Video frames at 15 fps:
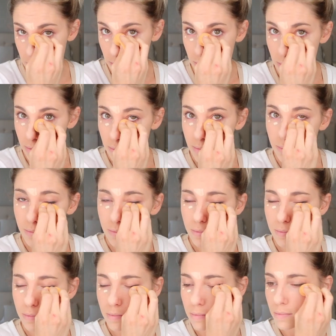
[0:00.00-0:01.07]
high coverage
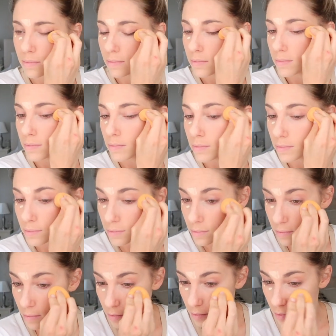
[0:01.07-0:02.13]
again.
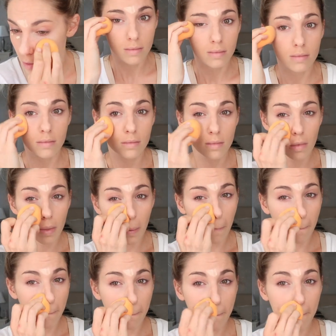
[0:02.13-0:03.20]
So yeah, just kind of
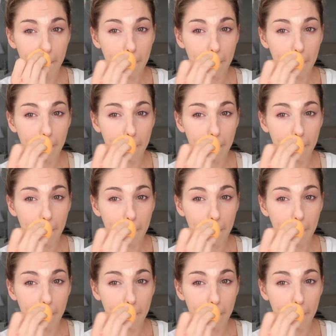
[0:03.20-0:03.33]
blending that